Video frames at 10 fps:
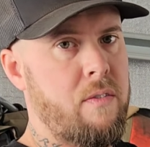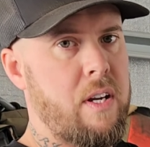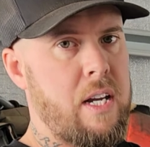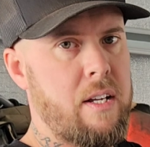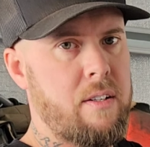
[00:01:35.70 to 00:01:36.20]

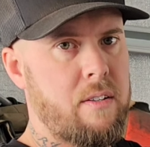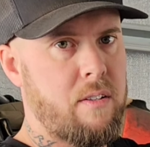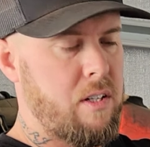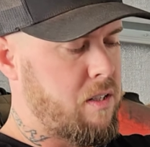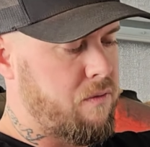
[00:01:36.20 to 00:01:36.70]
here
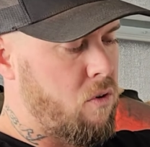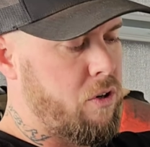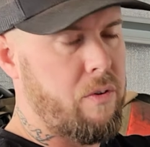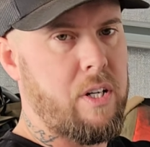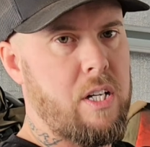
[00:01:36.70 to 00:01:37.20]
is for
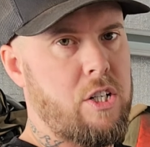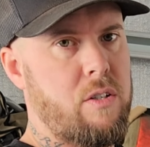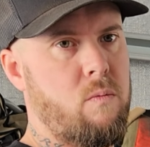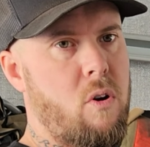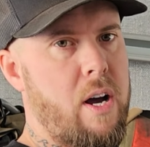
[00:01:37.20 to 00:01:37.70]
your
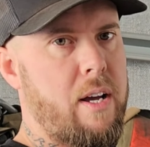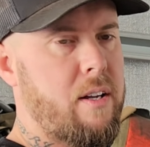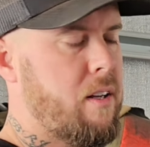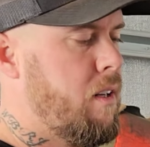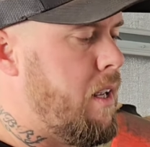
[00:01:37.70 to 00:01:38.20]
ignition wire.
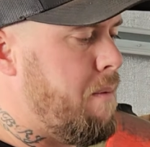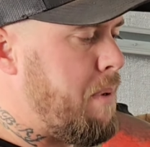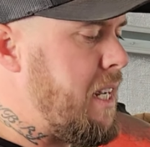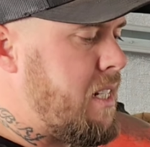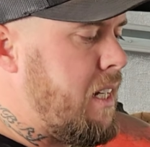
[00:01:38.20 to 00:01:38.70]
And
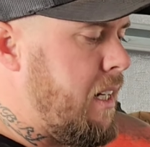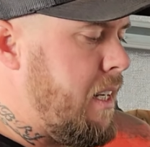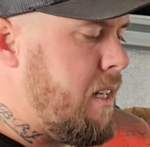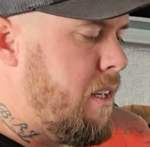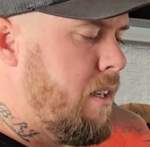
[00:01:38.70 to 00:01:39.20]

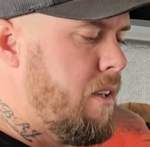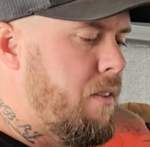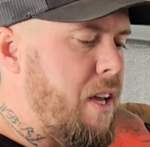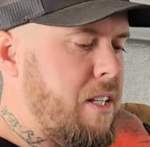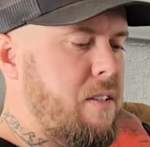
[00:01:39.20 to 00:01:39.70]
basically
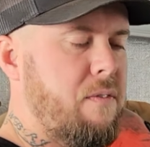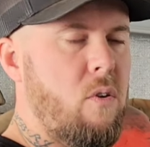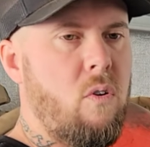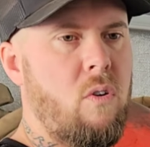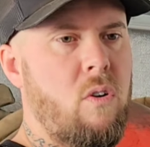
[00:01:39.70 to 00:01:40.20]
that's
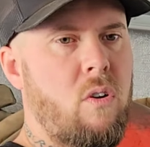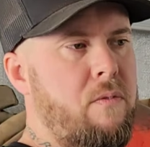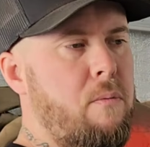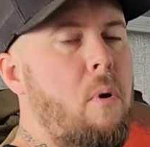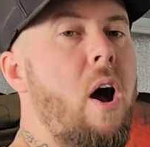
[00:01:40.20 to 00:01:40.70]
for,
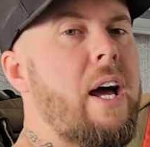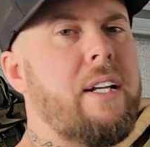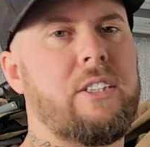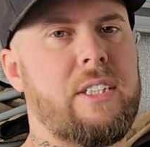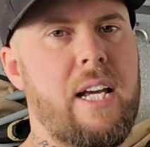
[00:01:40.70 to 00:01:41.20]
from my
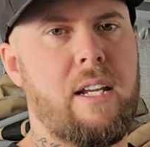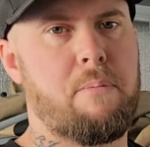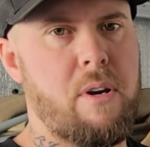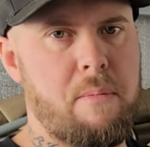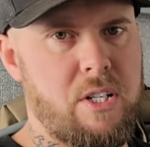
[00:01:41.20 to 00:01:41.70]
understanding,
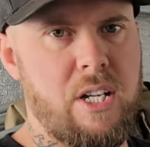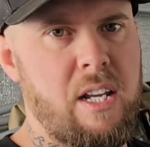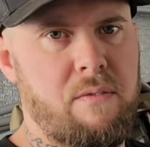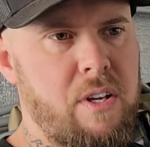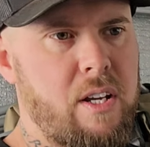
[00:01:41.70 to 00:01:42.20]
pretty much any
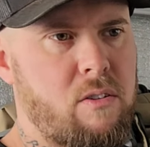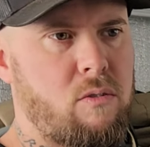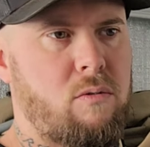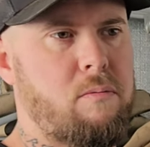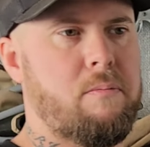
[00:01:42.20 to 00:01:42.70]
vehicle,